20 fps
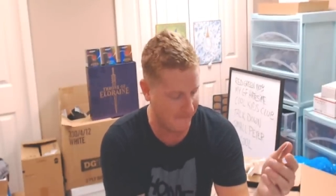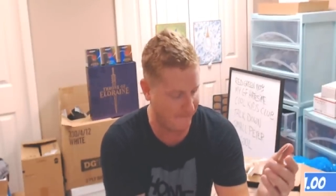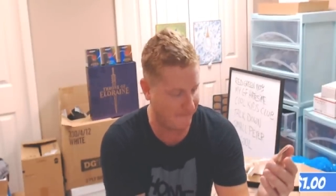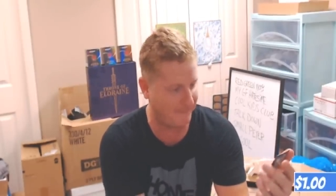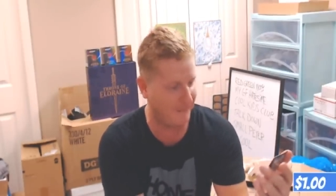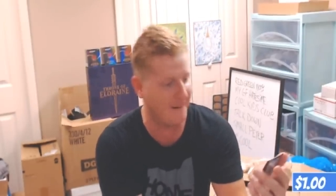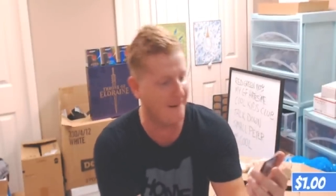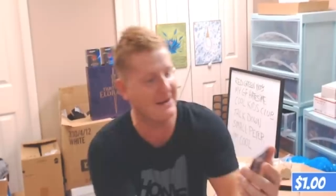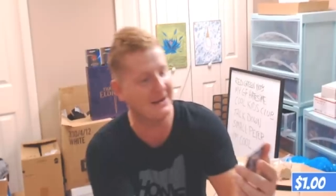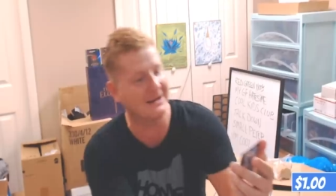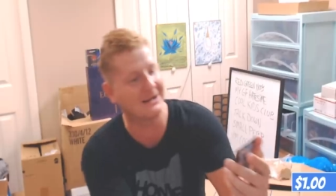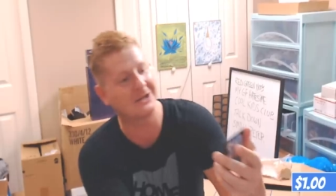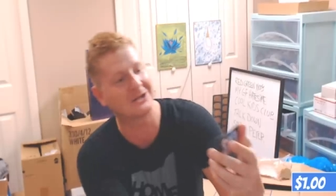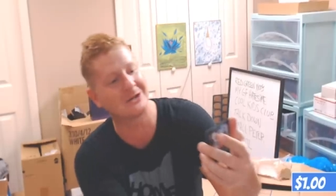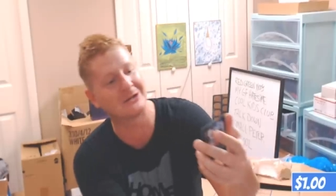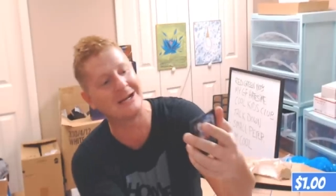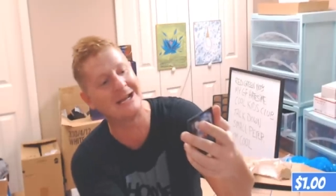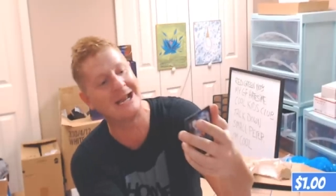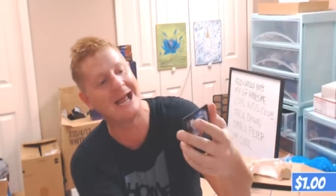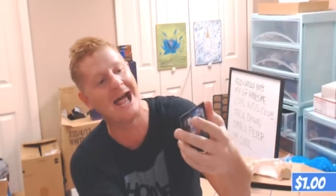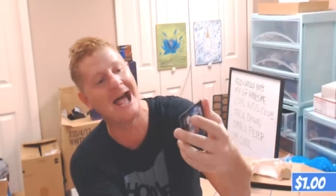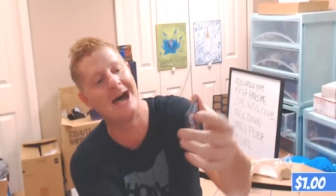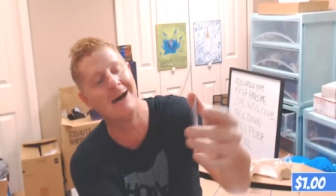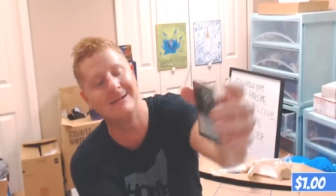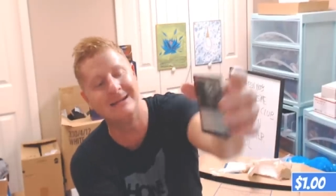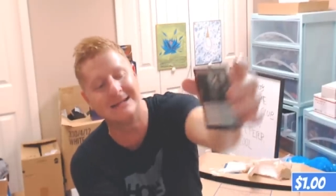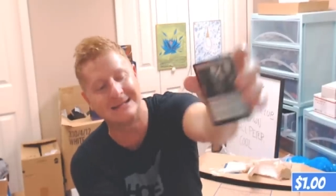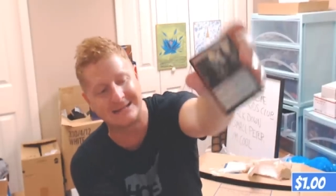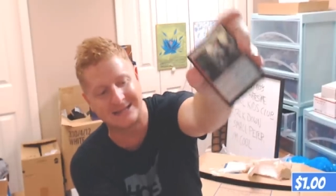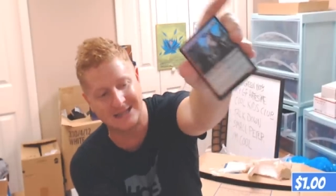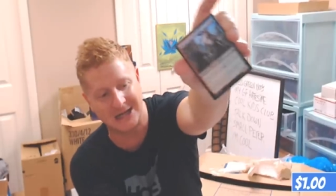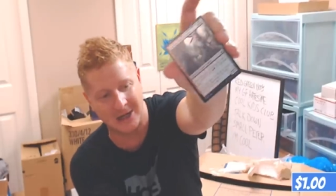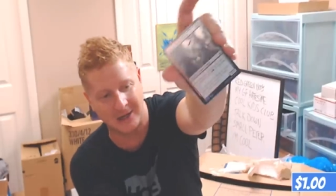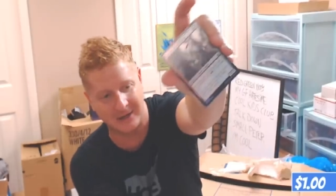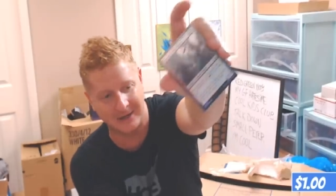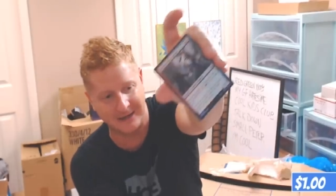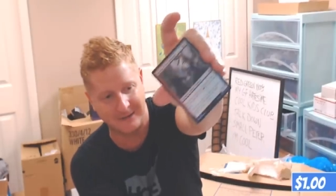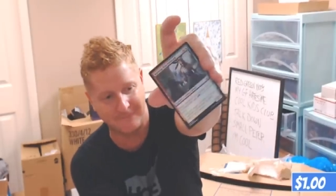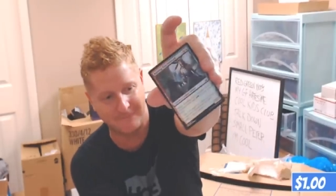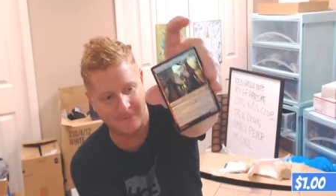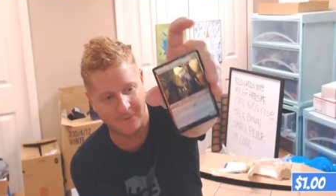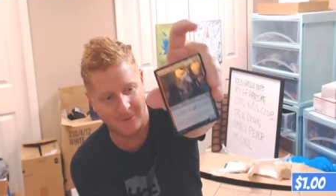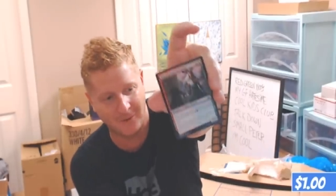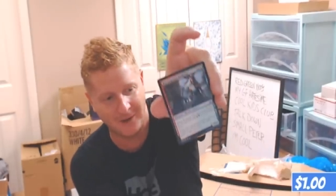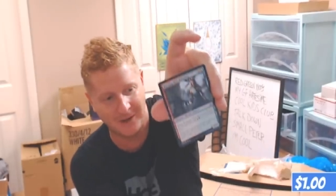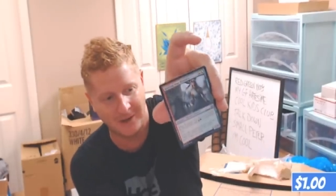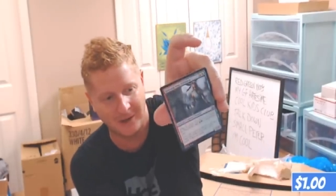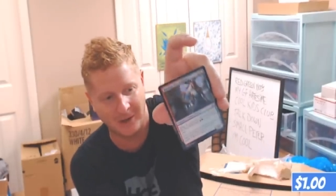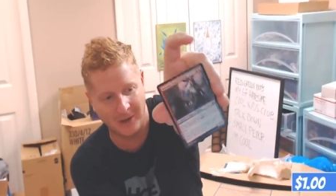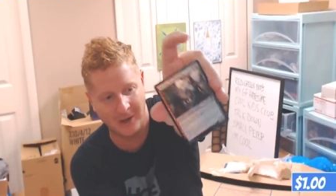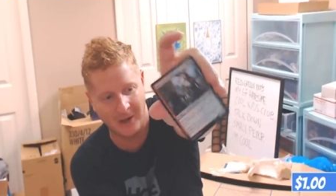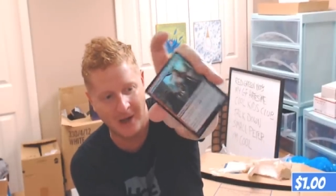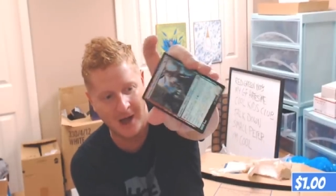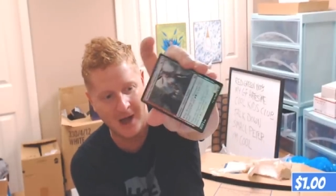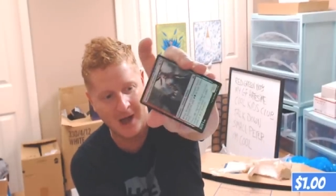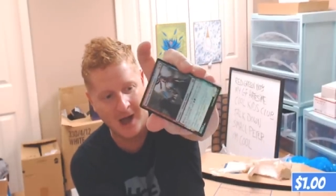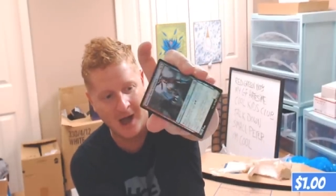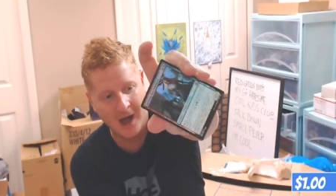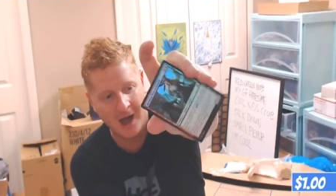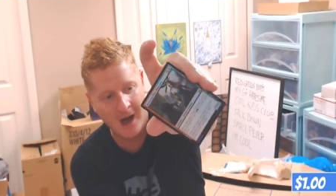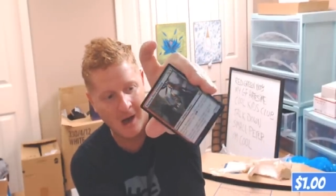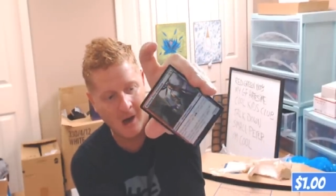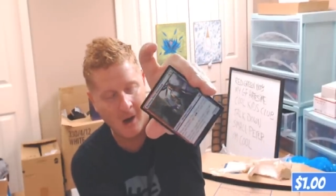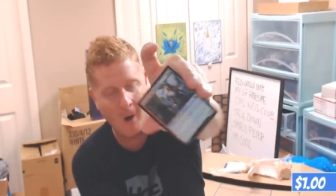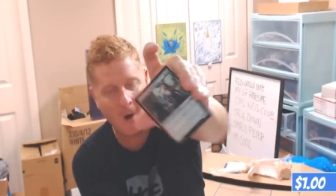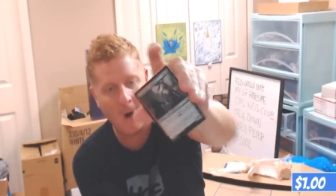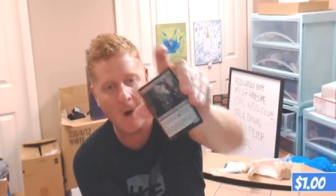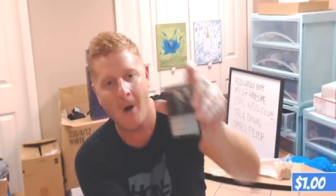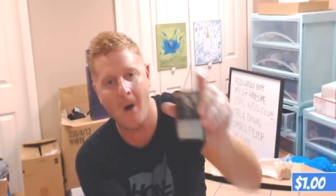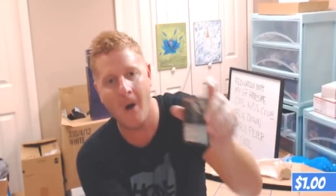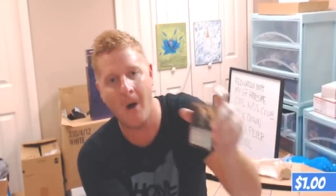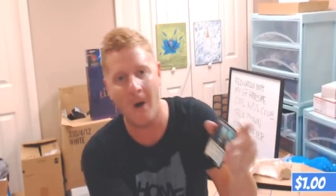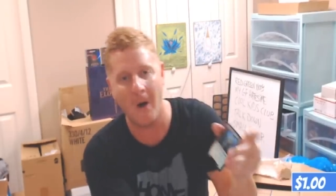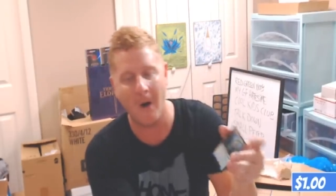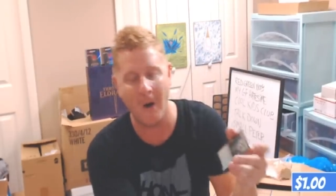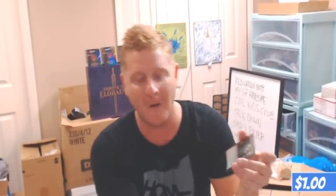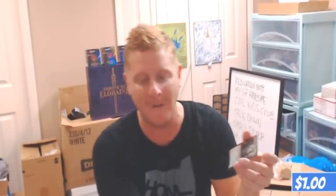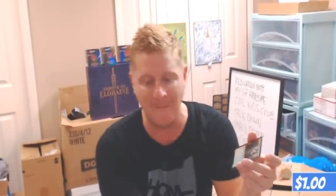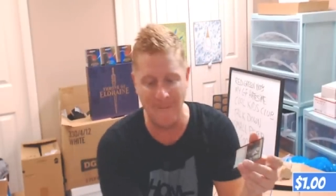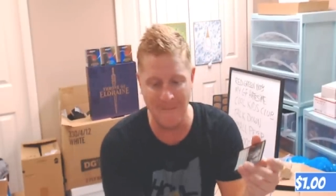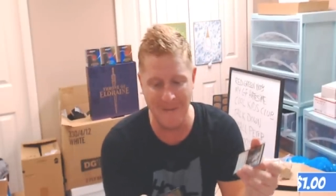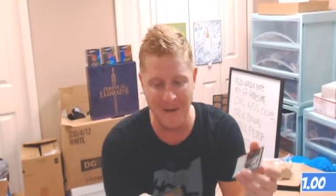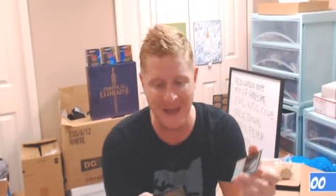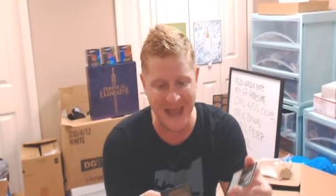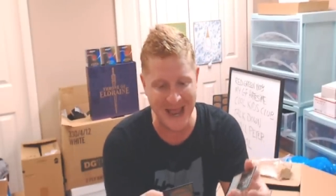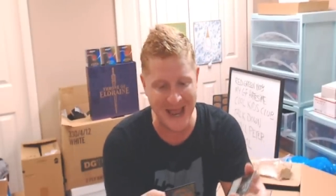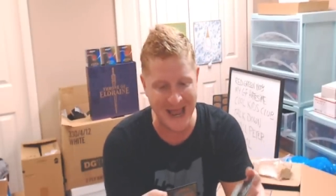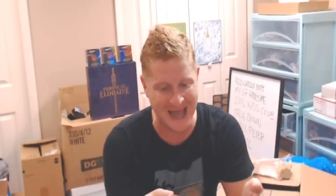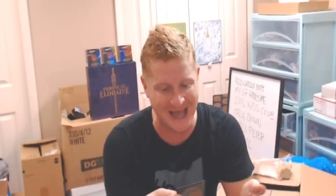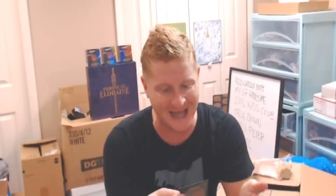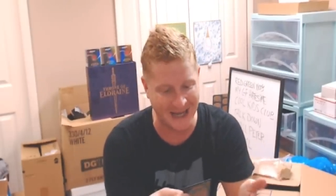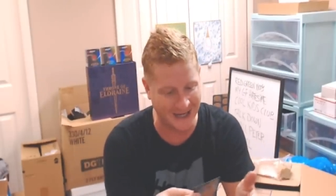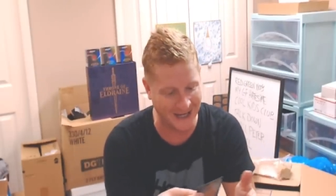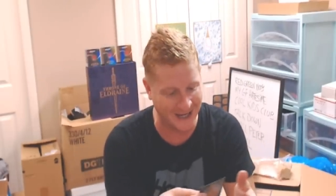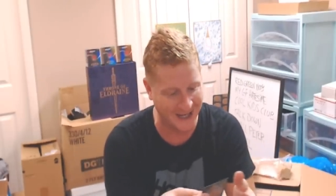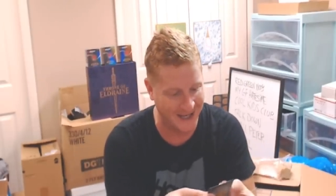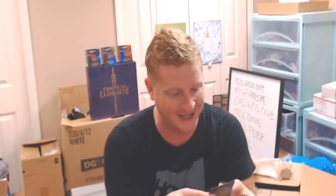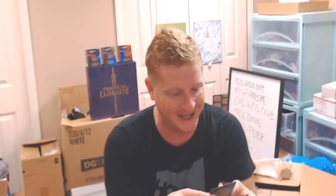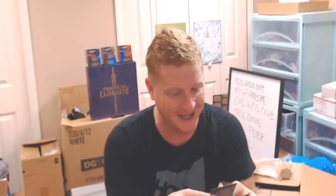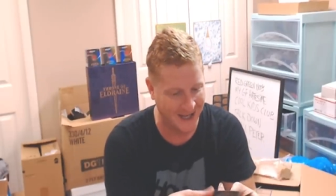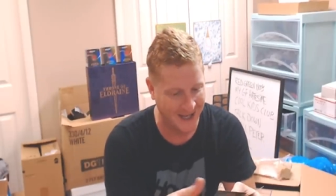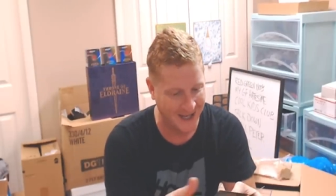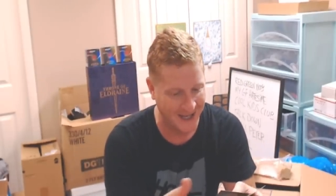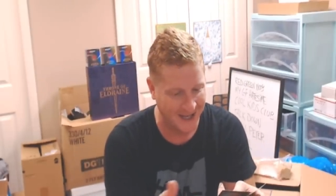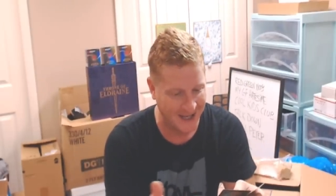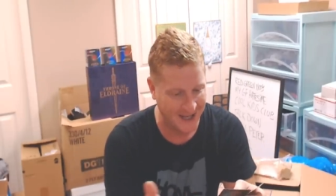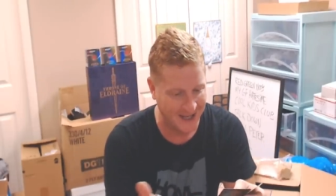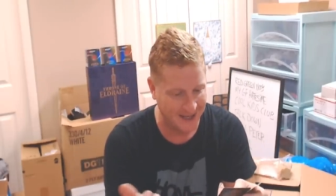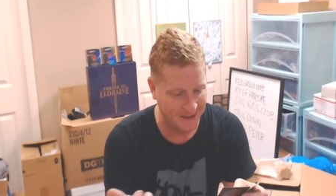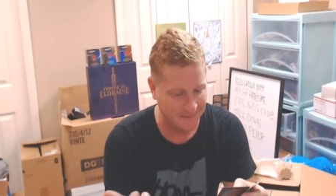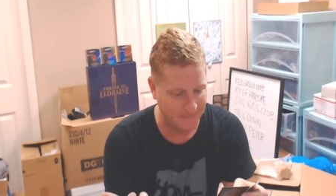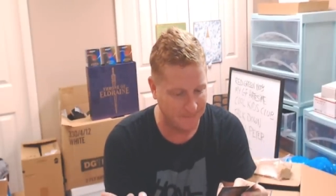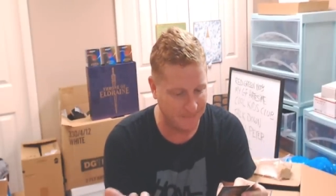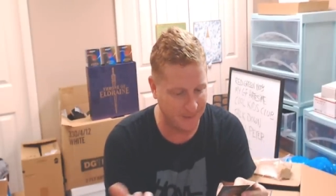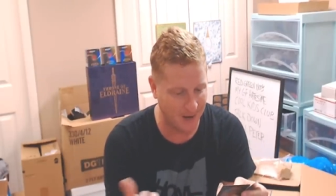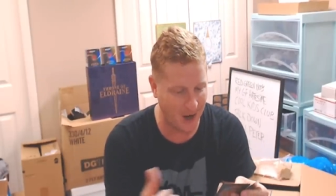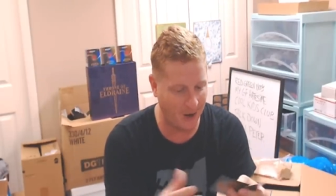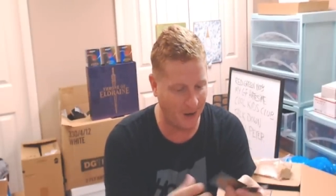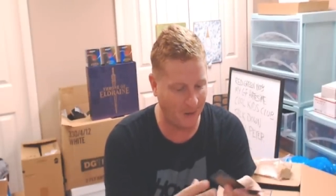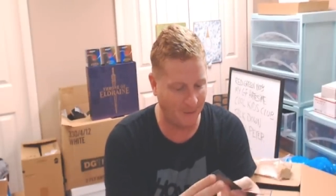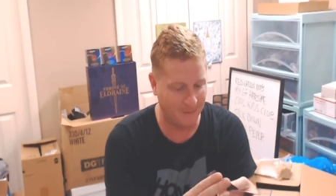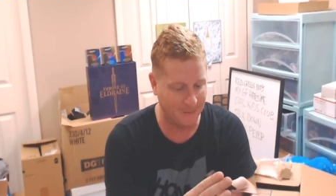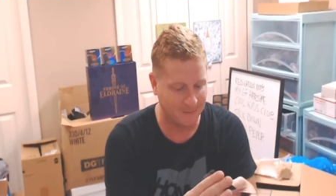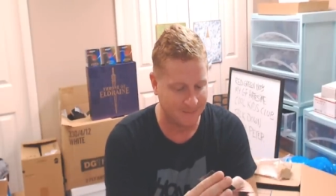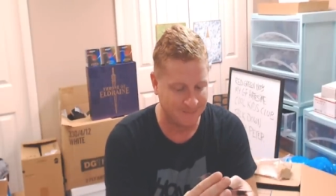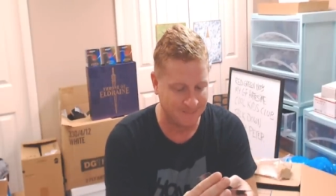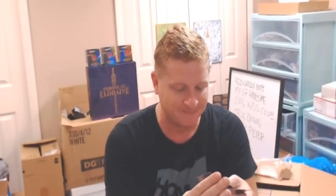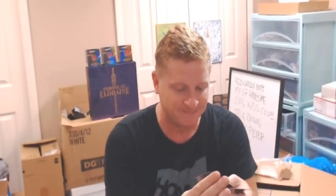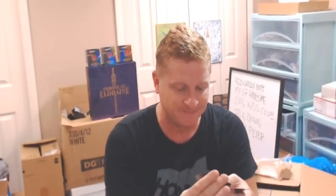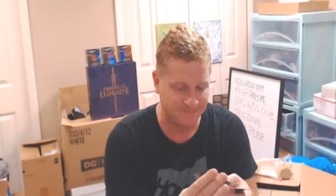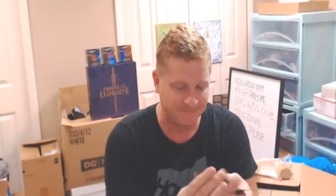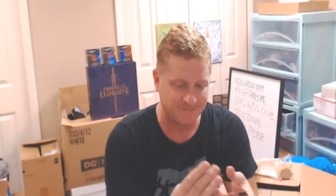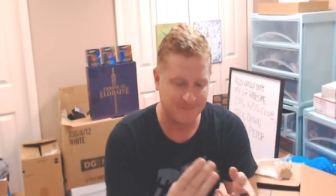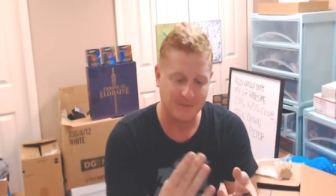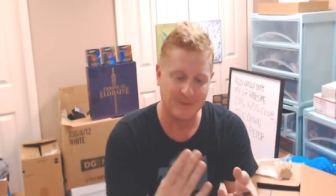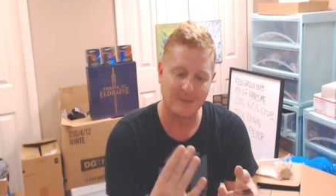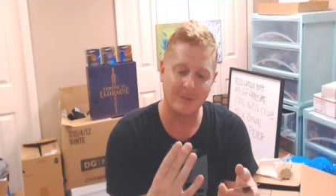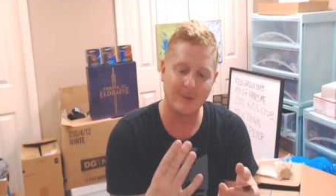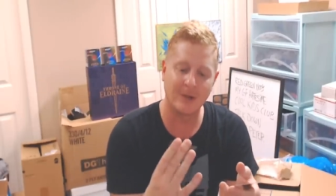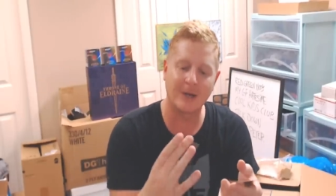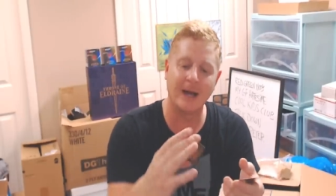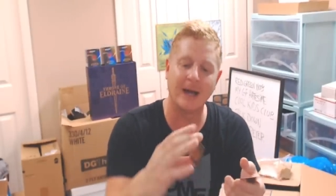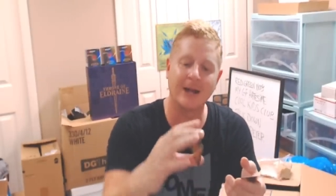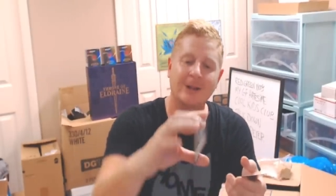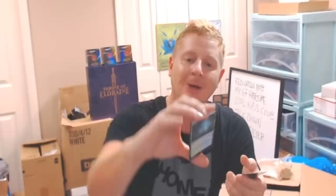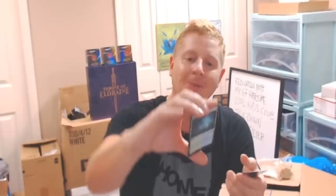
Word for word: Burning Tree Emissary foil. Oh man. Bro, we got the